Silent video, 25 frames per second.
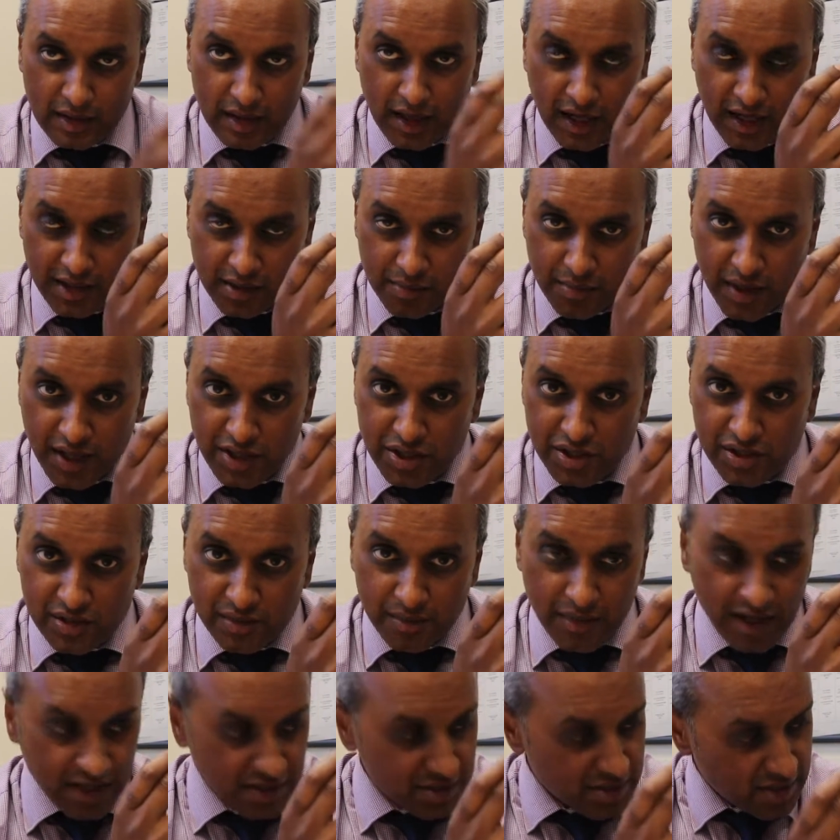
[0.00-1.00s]
And the patient
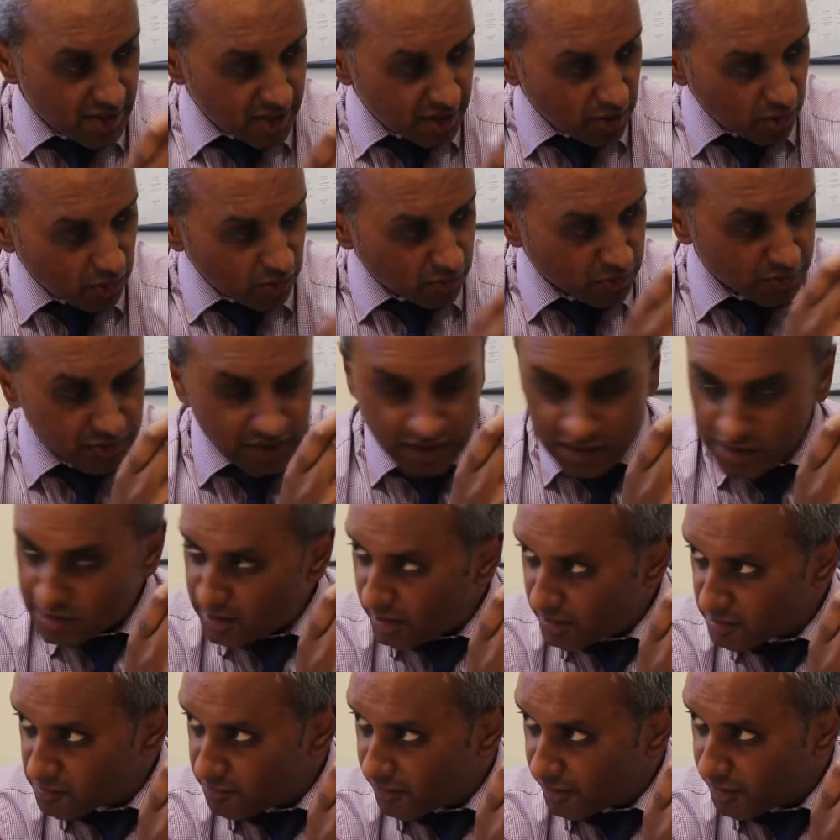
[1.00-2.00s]
may say, oh,
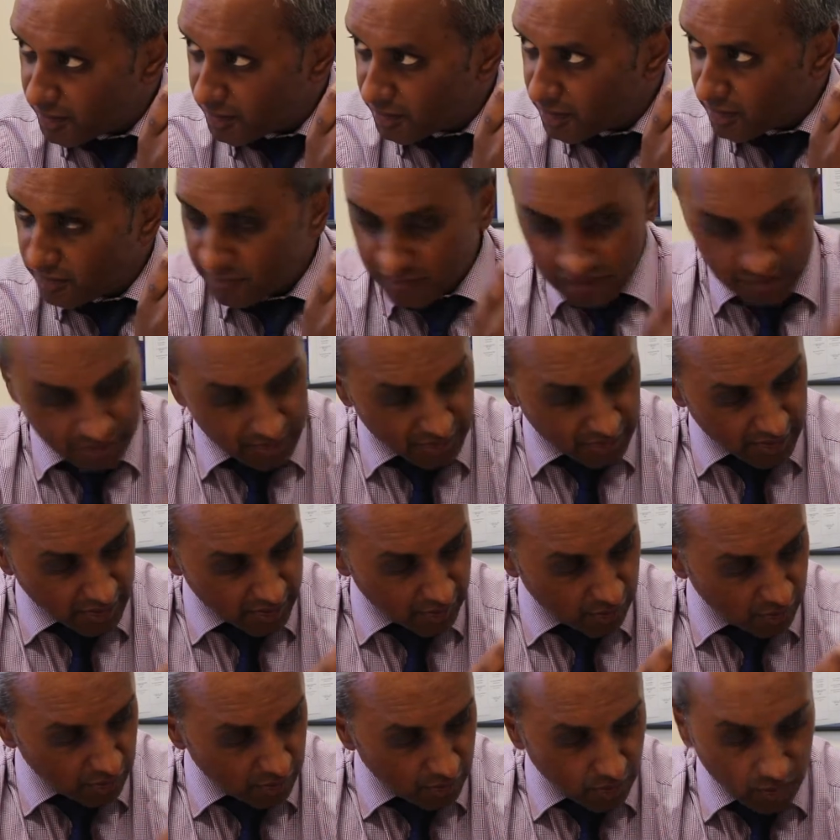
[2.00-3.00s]
that's very uncomfortable there,
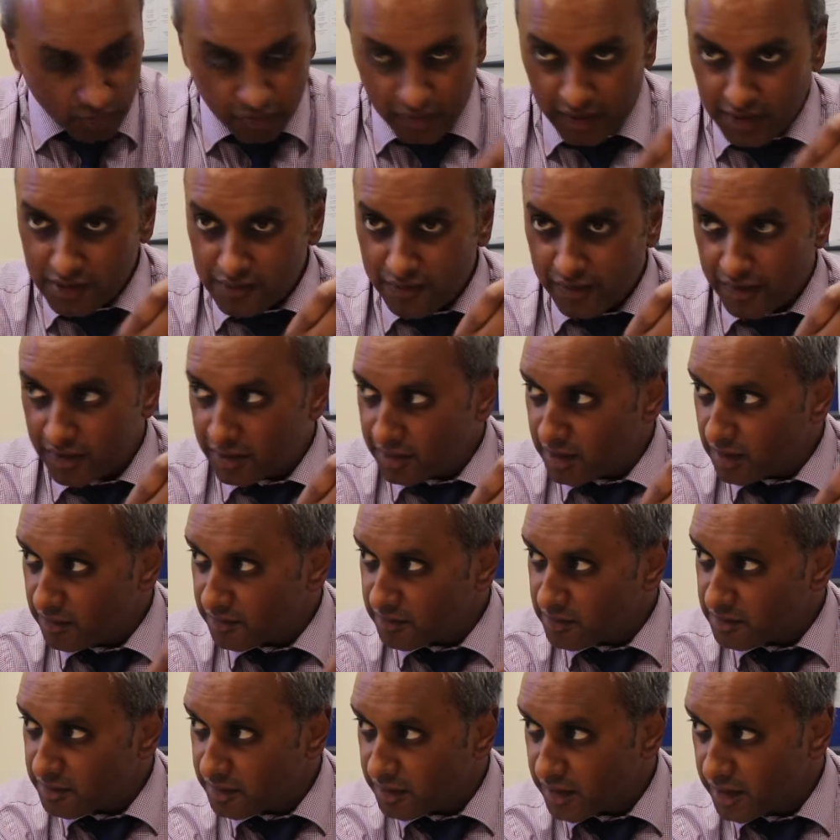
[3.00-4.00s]
or oh, that's very
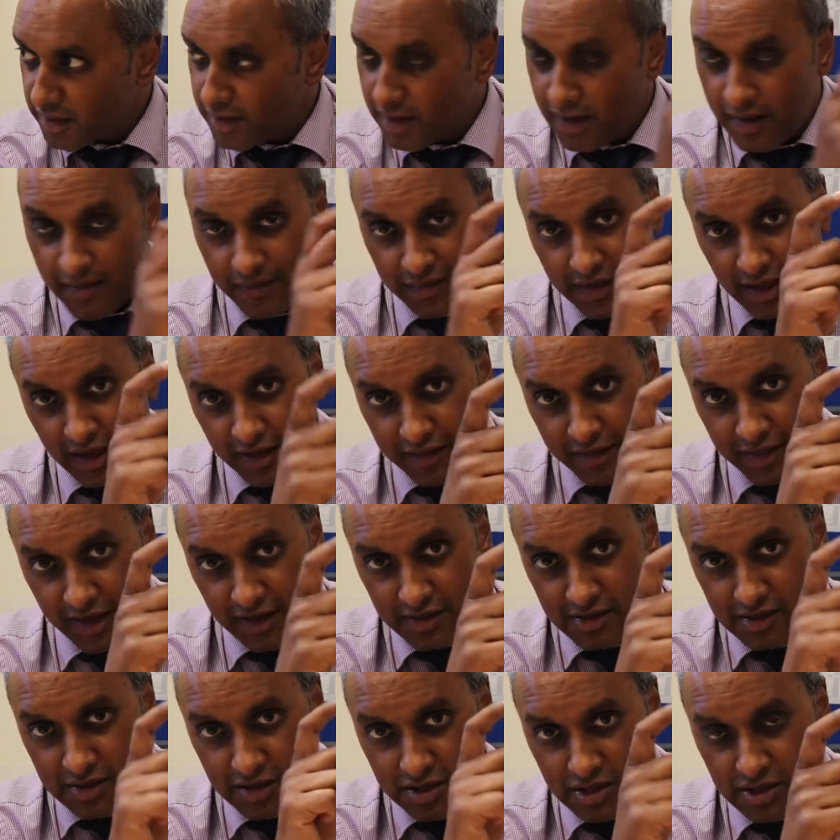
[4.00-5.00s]
uncomfortable there. And
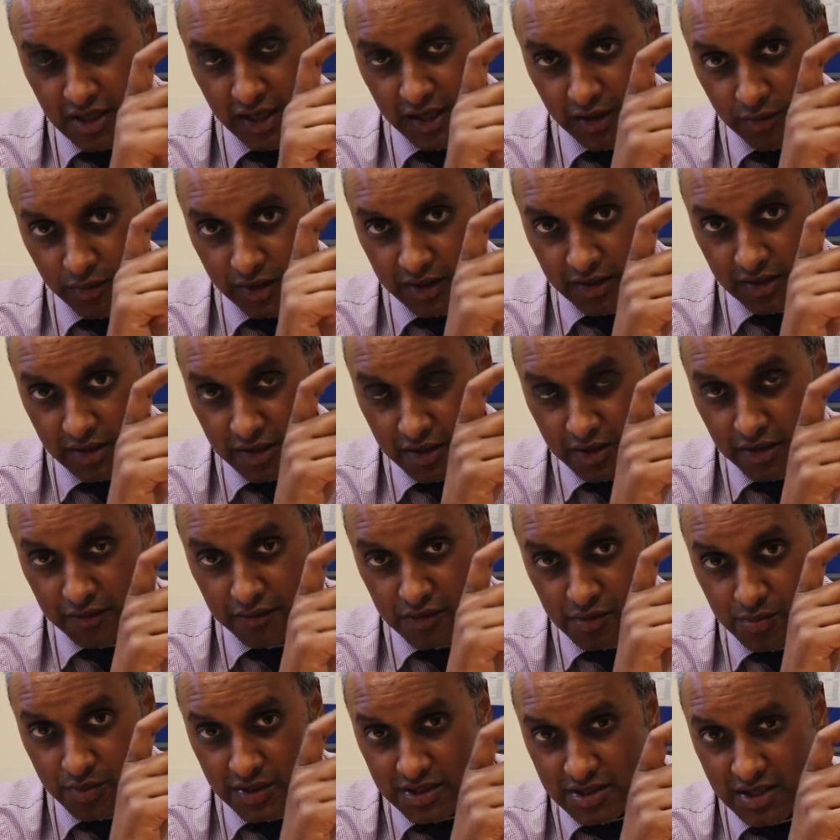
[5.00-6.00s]
that's the site where the nerve
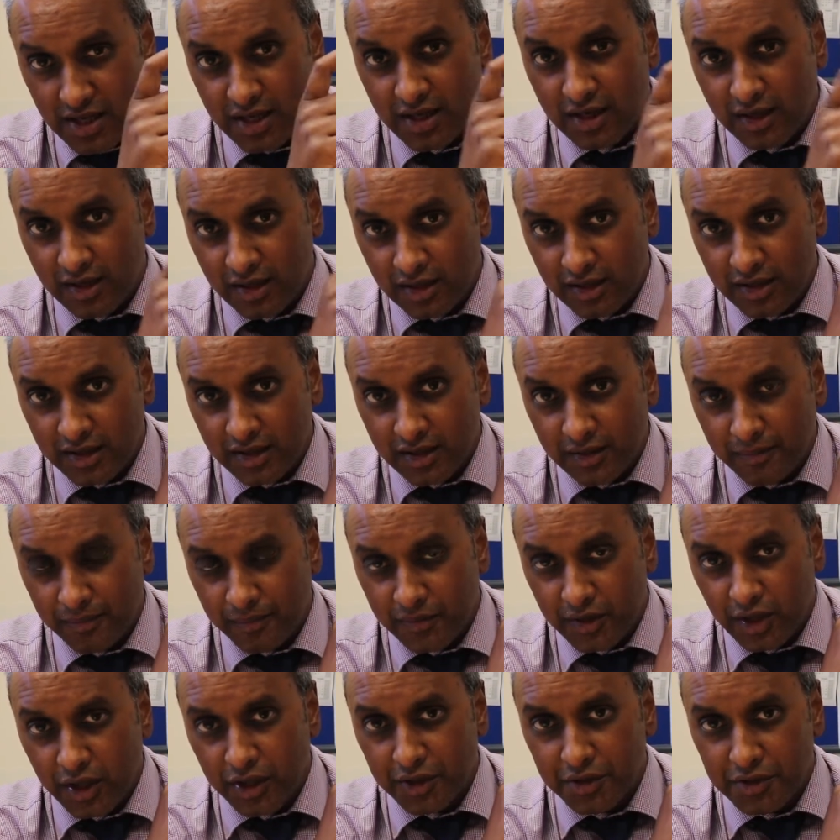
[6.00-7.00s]
is particularly
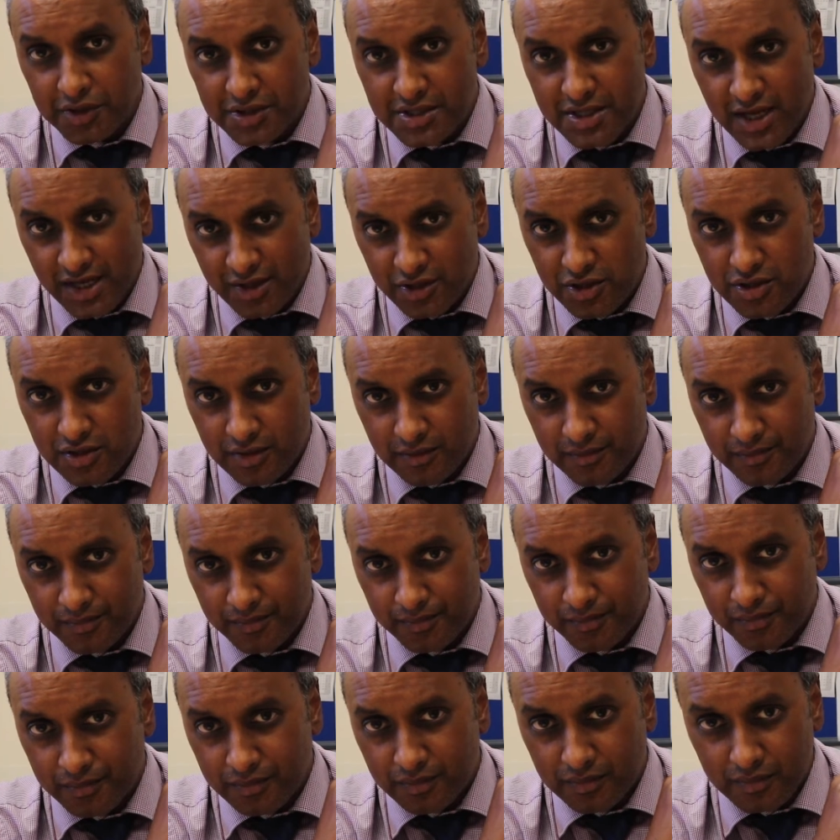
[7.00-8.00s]
under tension.
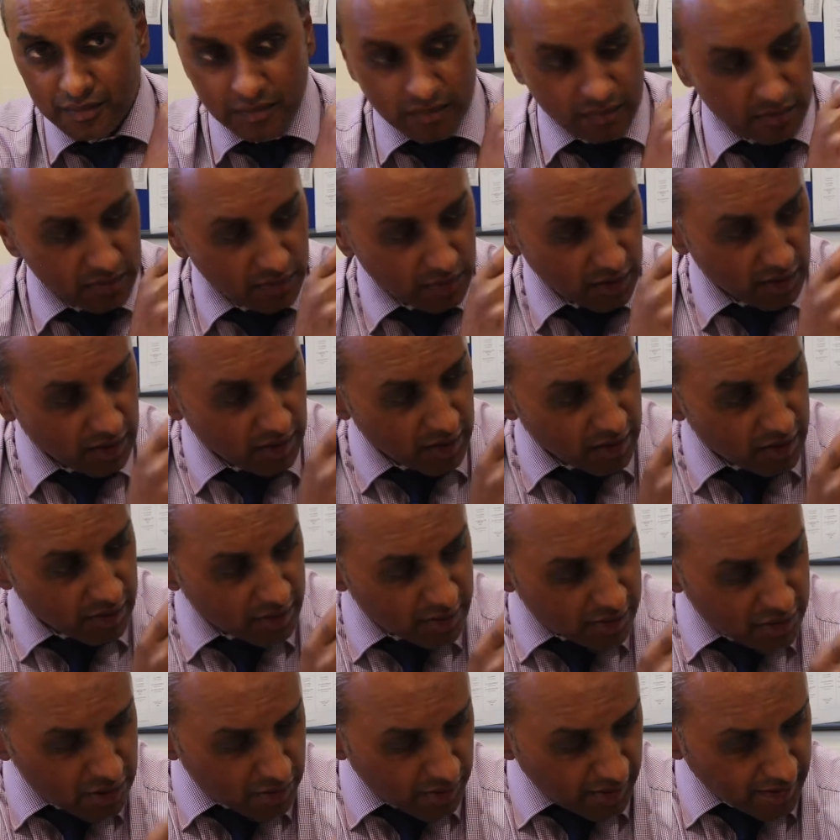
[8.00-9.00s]

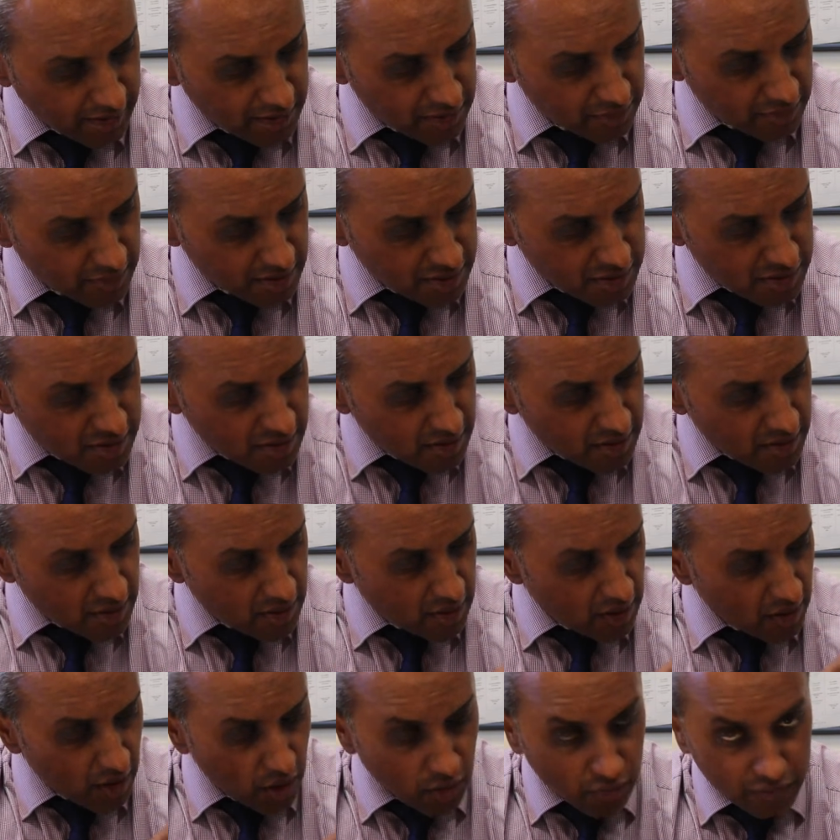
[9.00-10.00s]
So I do this
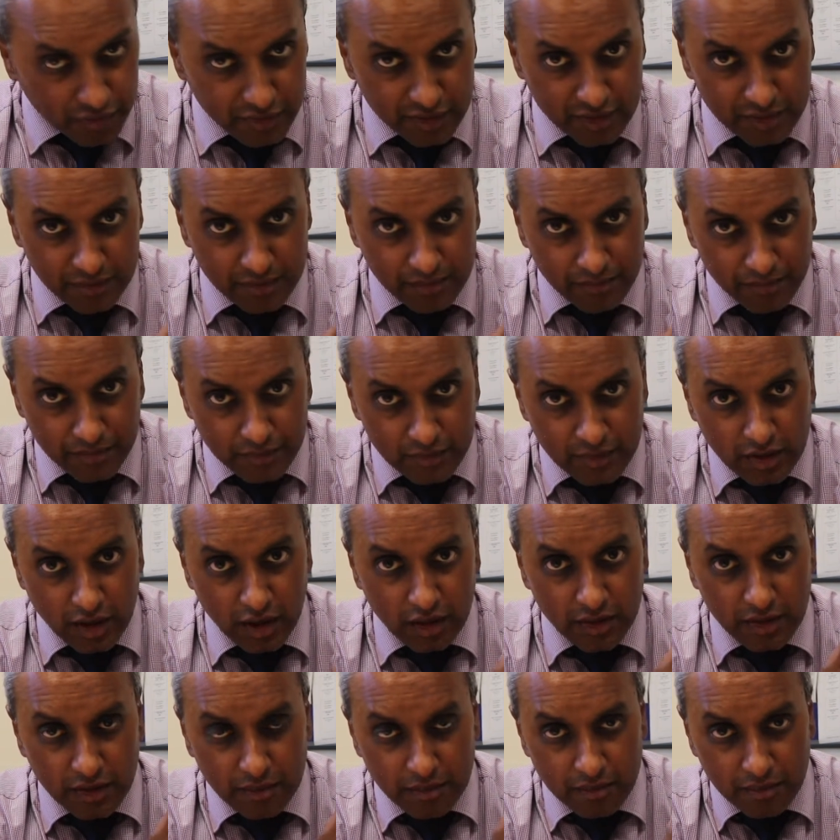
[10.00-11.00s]
over the
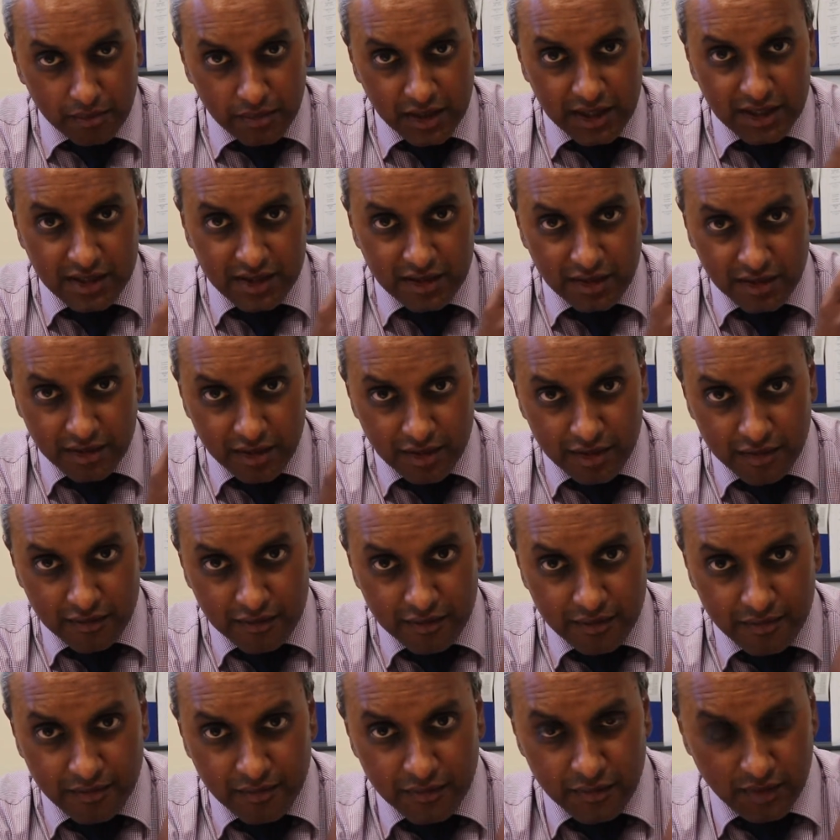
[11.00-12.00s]
median
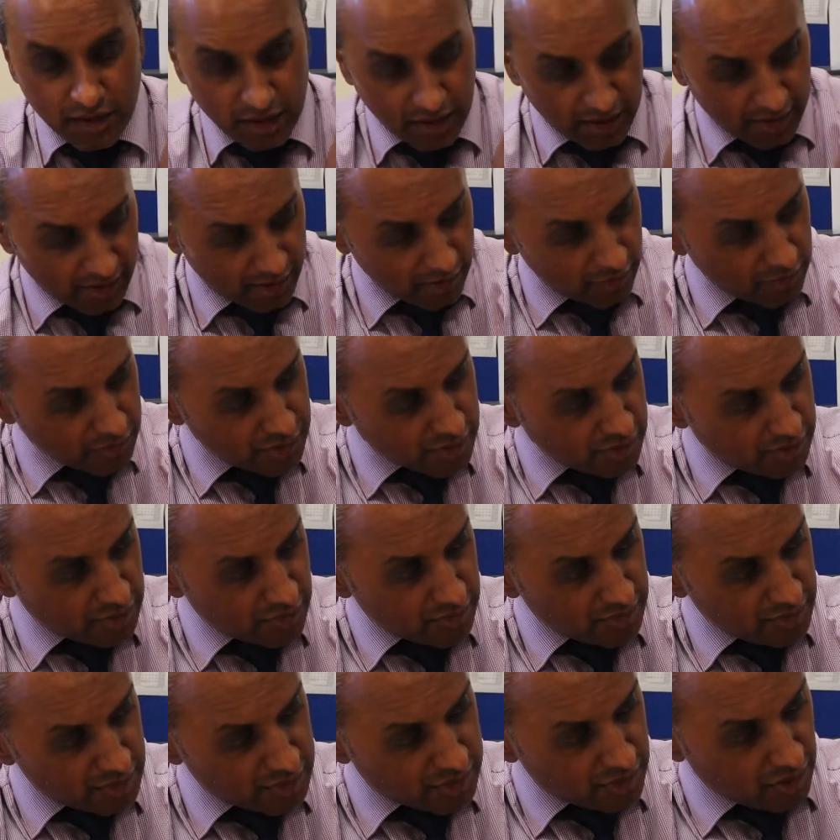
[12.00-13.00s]
nerve, and I also
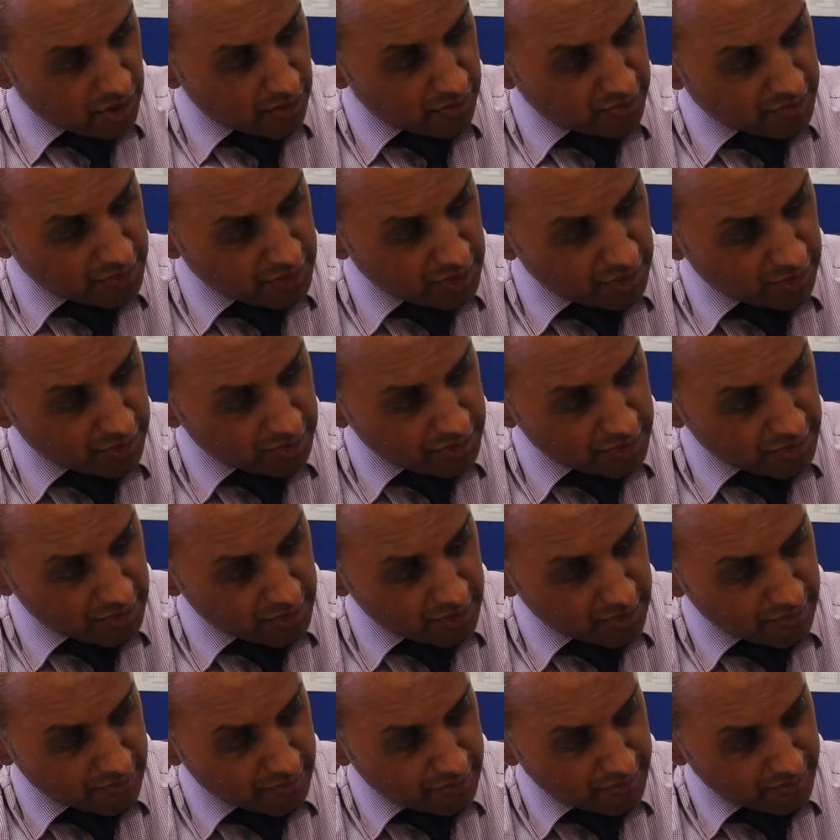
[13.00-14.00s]
do this over the ulnar
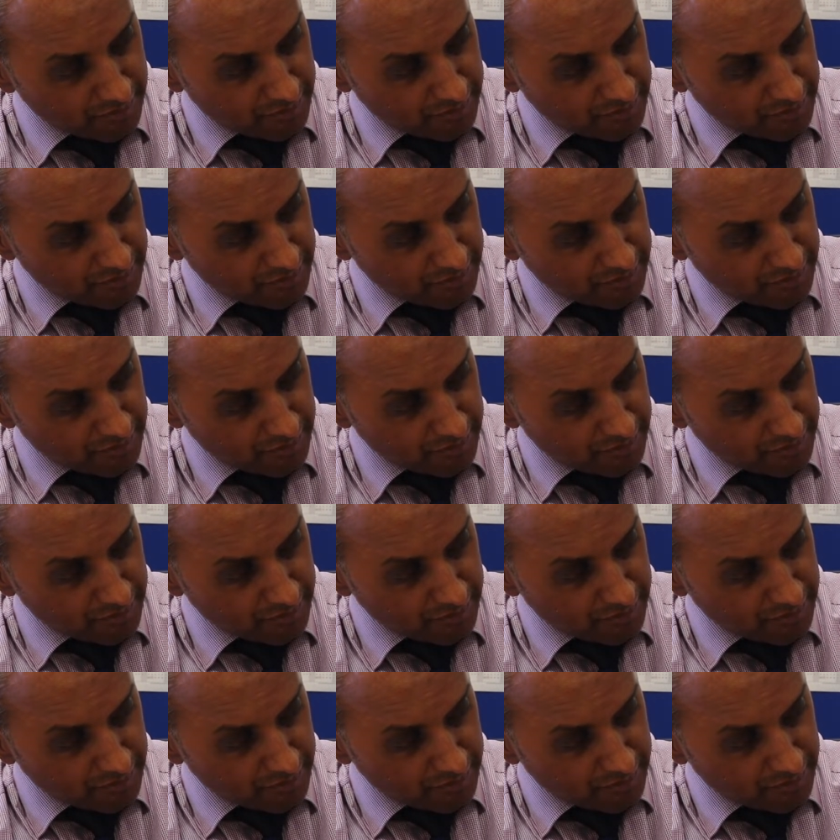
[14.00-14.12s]
nerve